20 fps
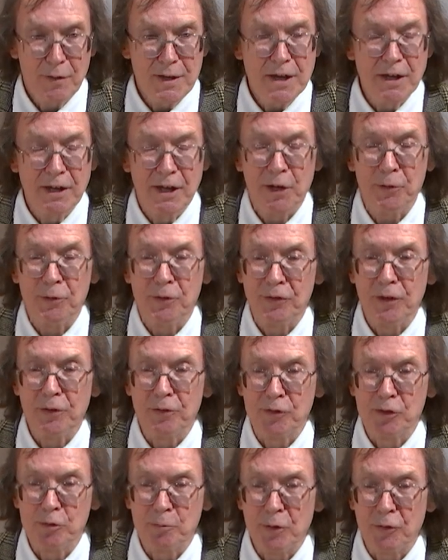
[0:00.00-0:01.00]
the
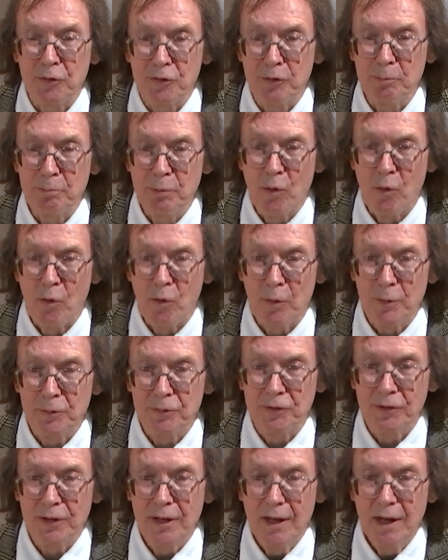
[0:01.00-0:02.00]
ecosystem of
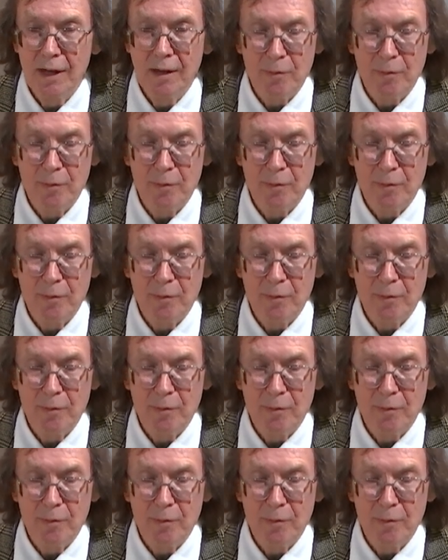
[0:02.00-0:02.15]
support,